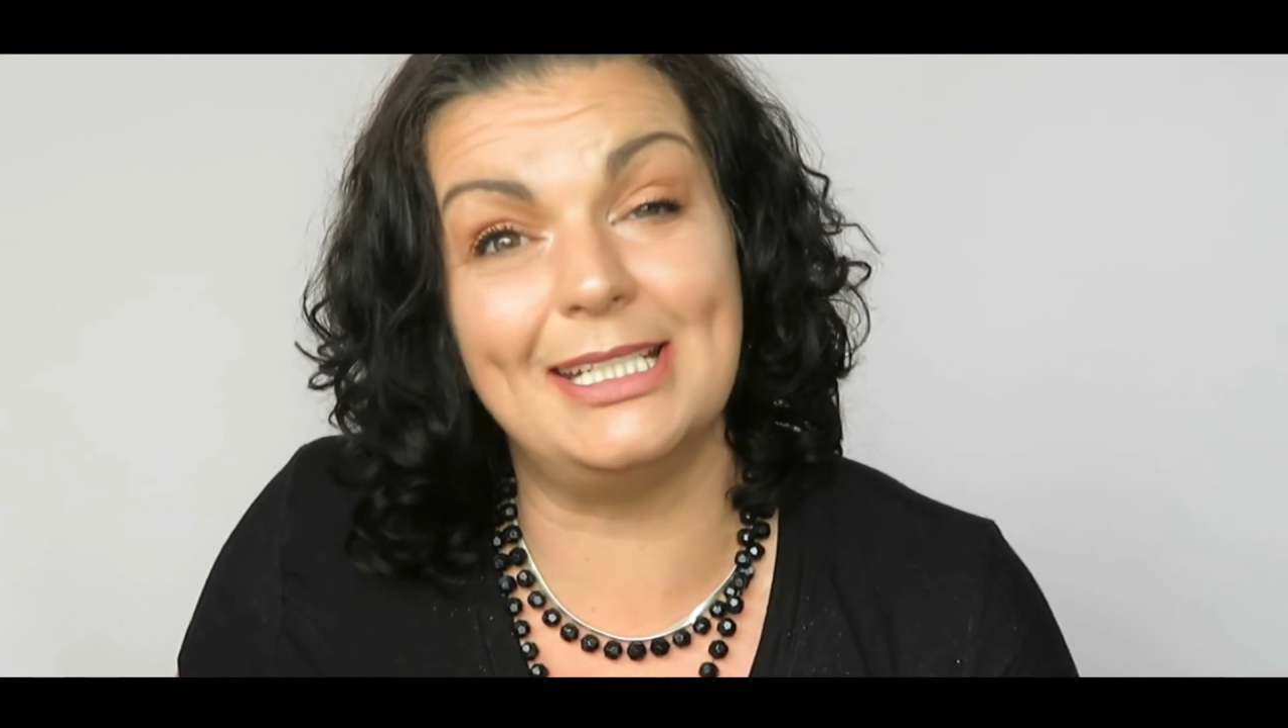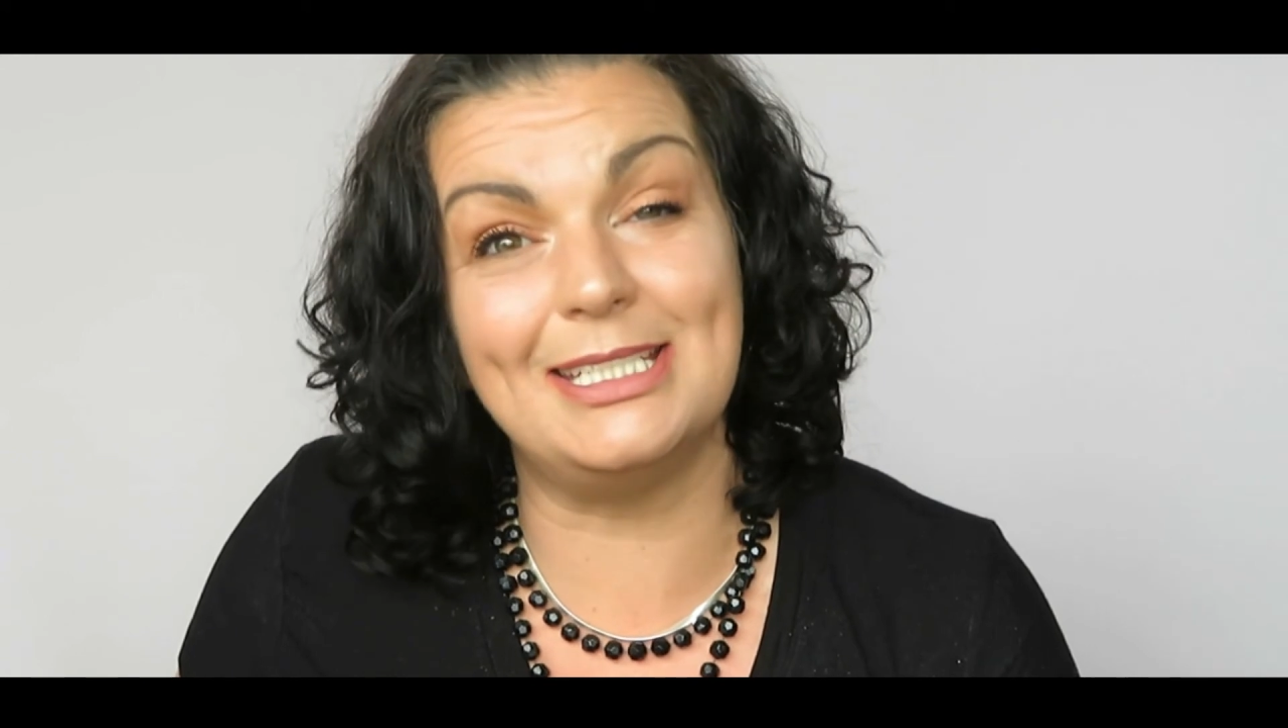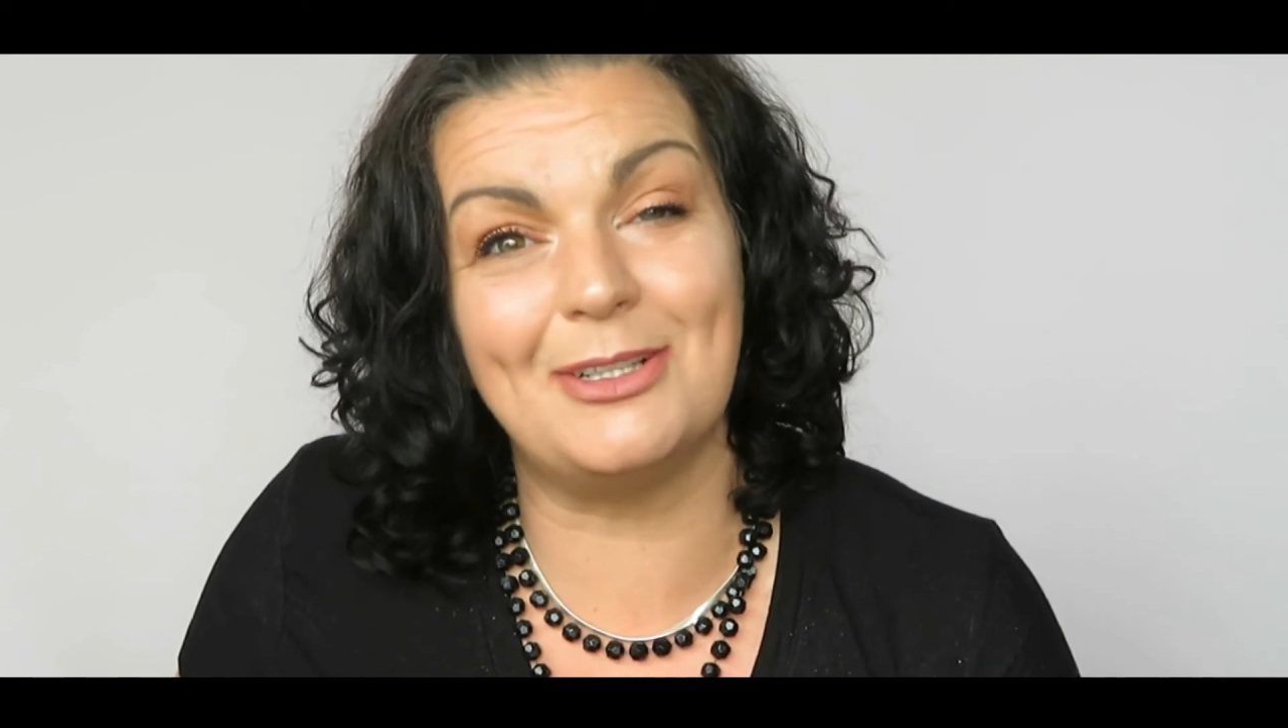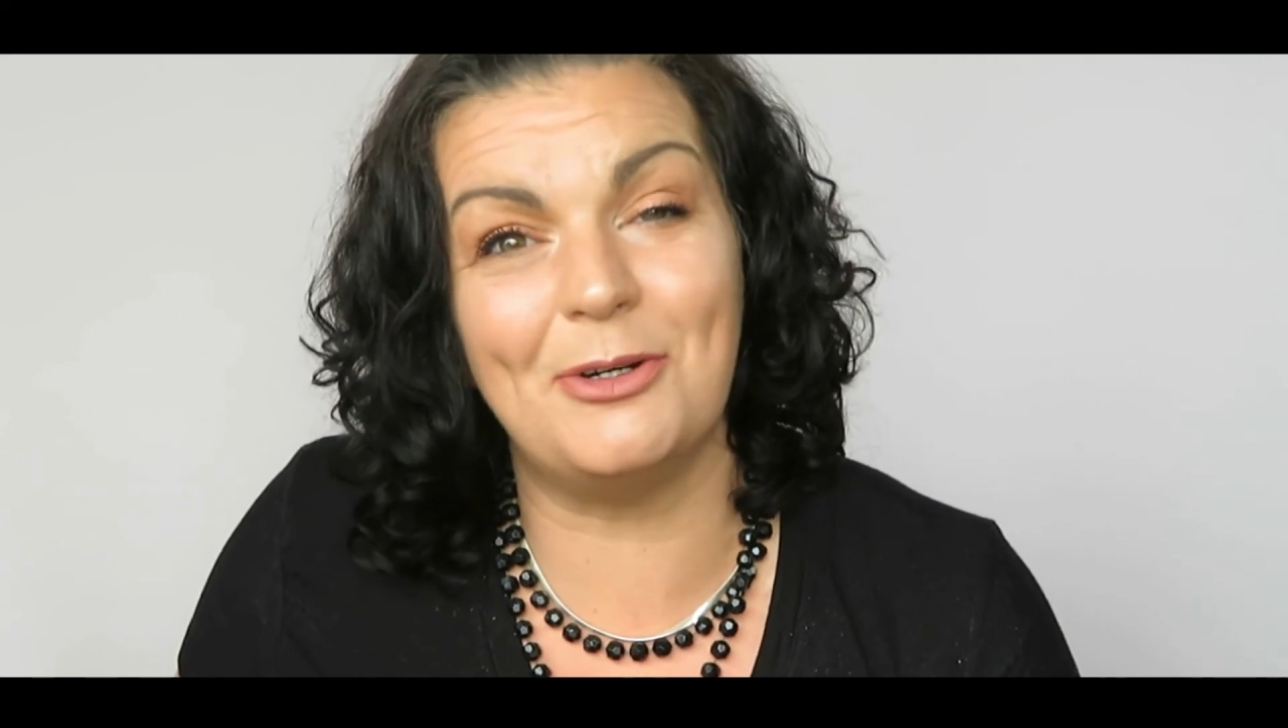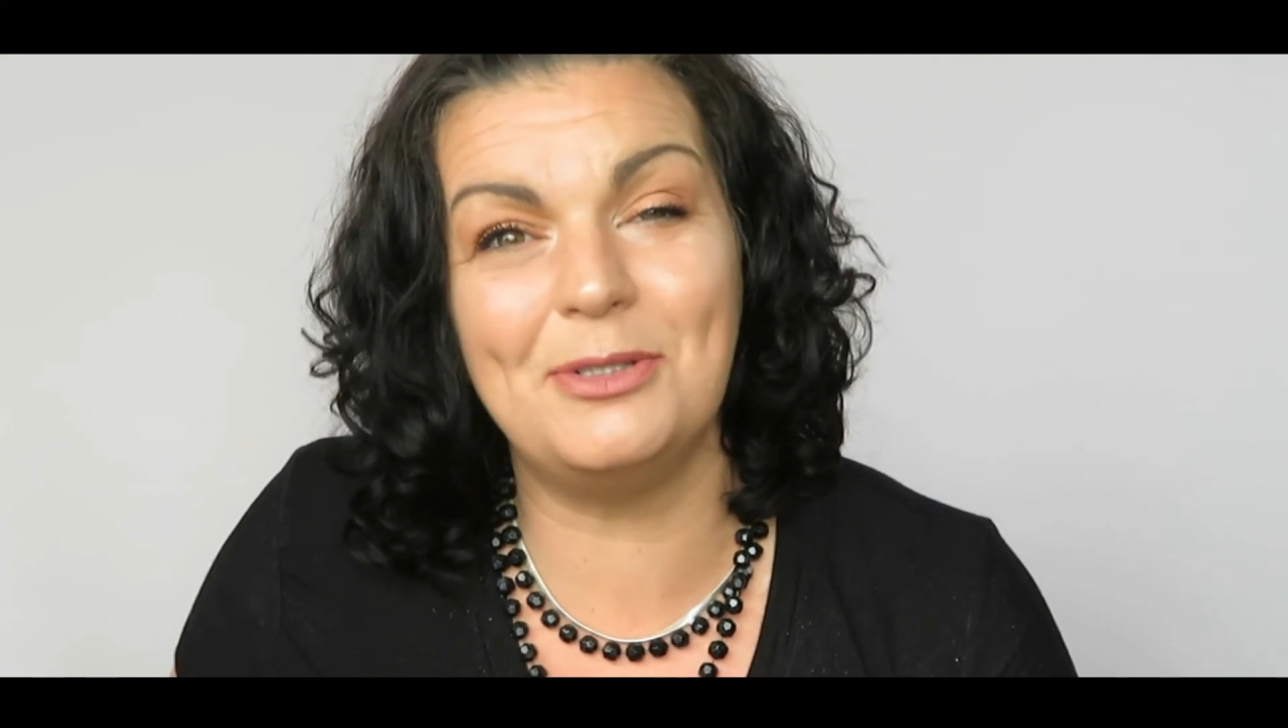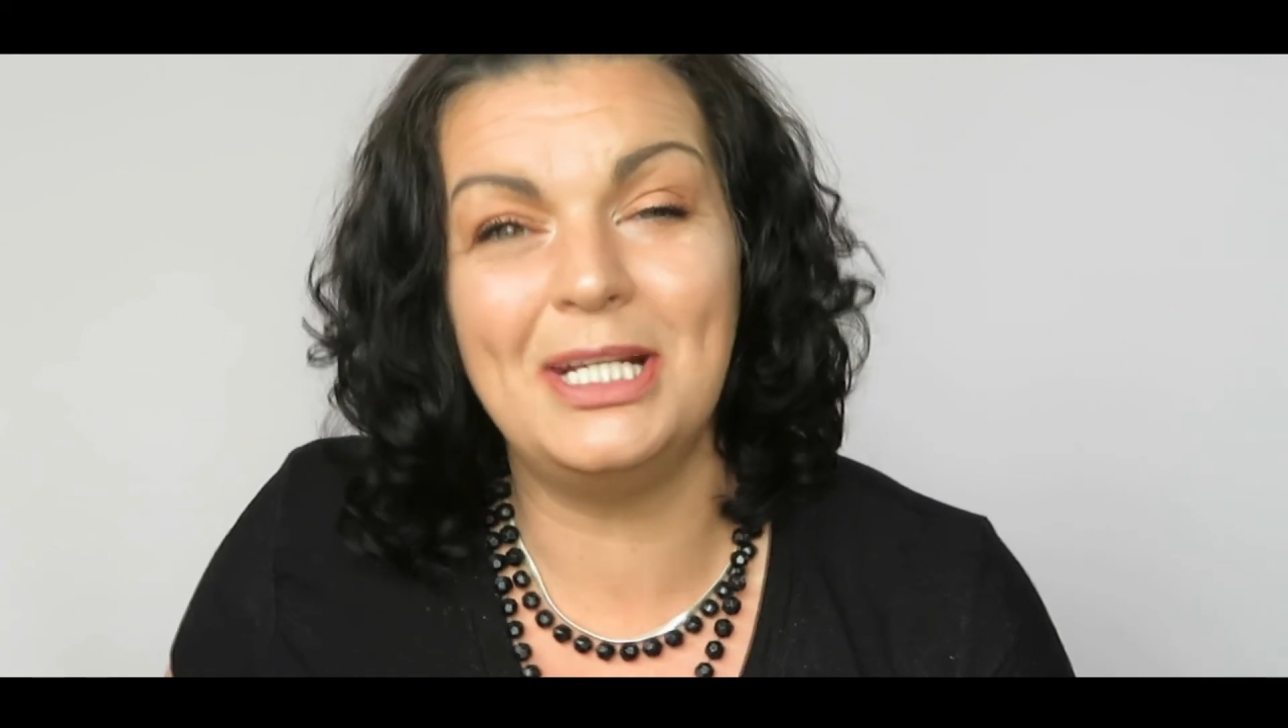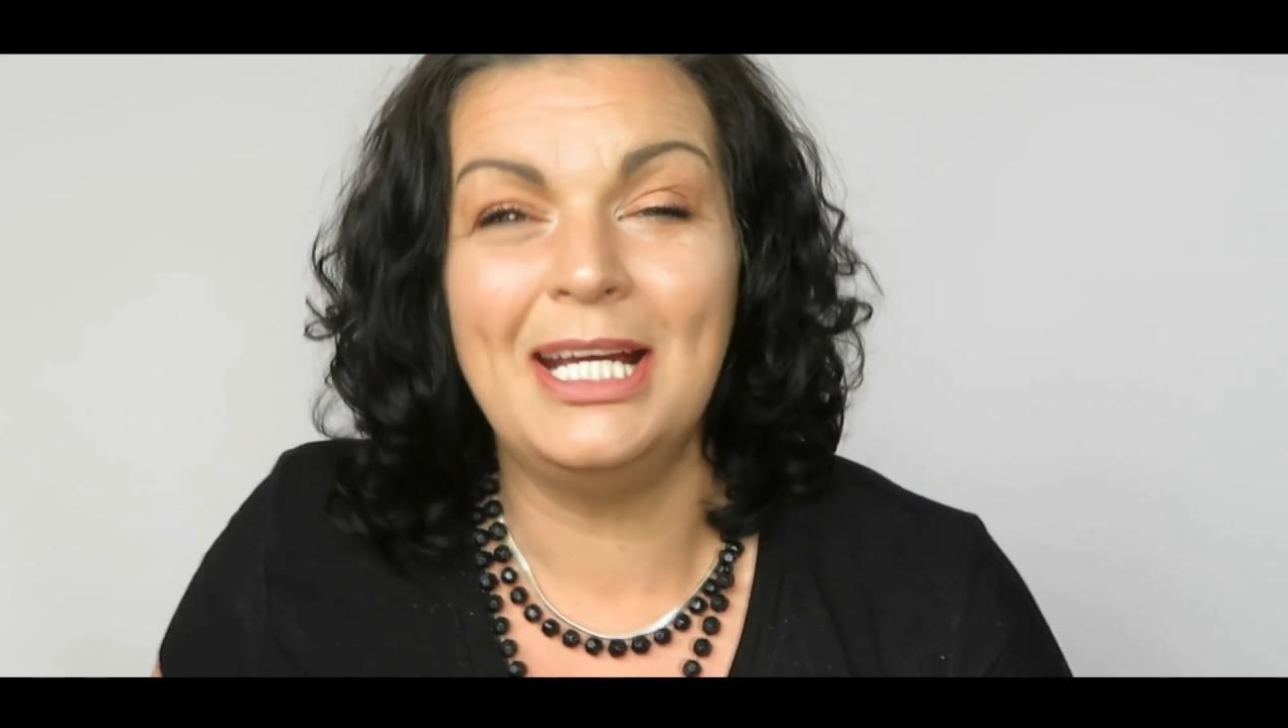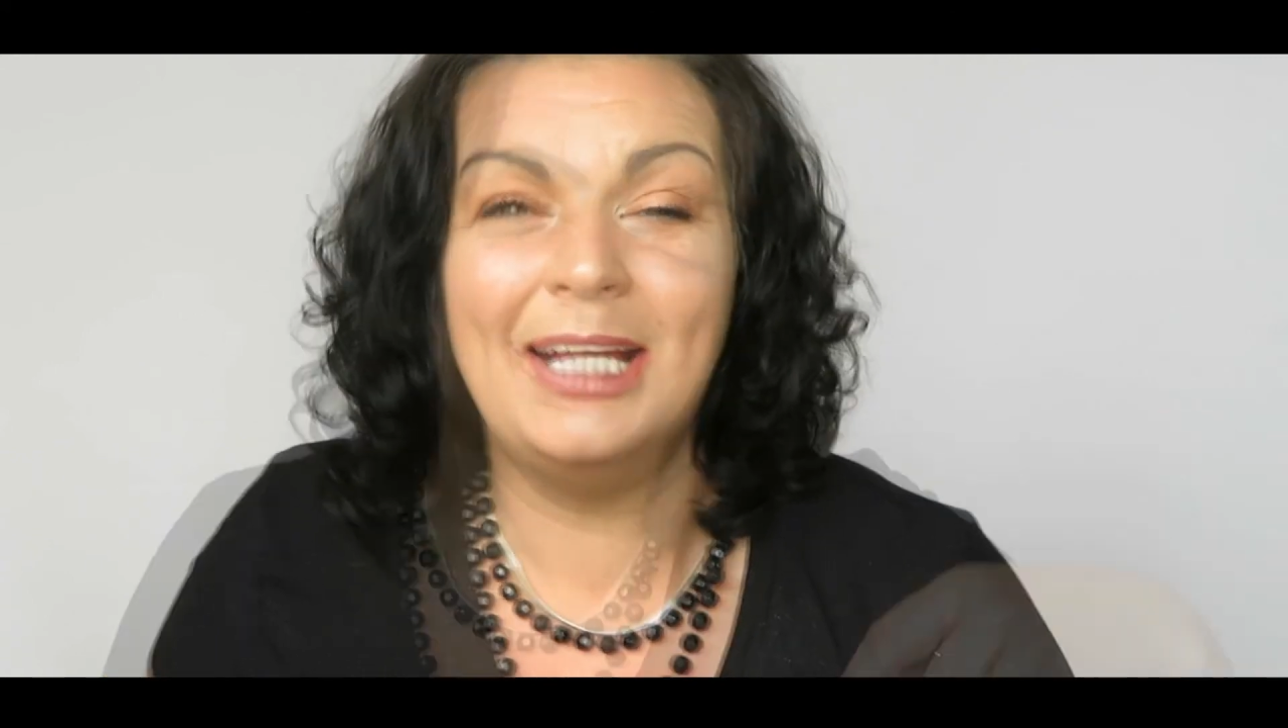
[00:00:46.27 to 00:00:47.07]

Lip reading: that don't,